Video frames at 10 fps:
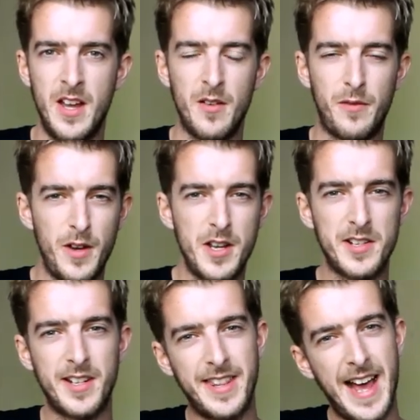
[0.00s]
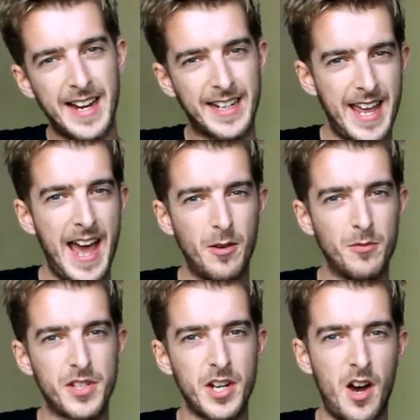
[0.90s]
Firstly, that
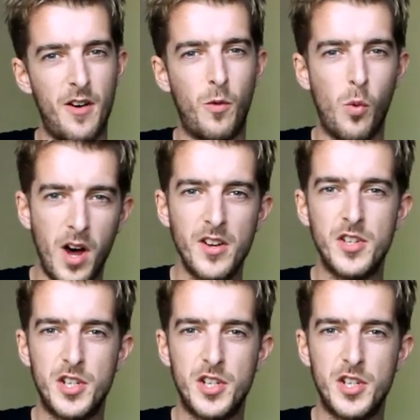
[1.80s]
count of 1,